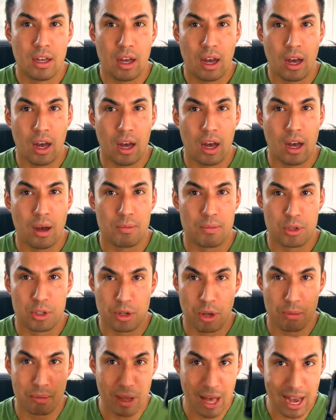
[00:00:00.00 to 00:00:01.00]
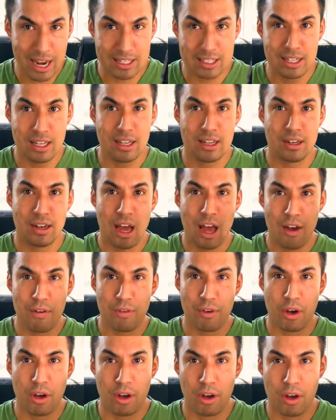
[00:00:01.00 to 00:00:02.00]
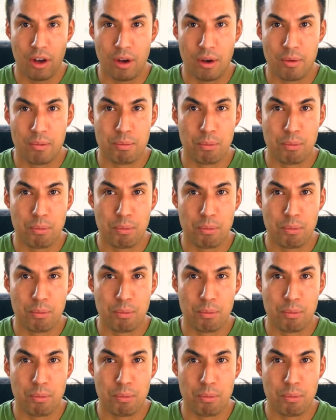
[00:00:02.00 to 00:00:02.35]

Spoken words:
So I'm locked in. I have